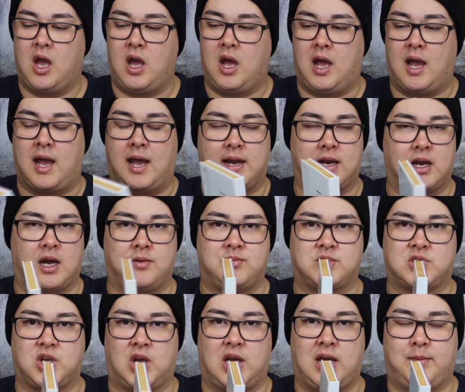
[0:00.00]
And I'm
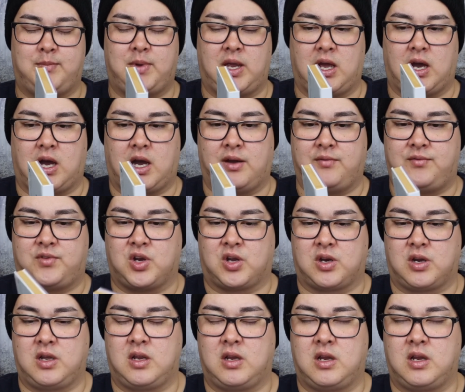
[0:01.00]
so happy I've got it.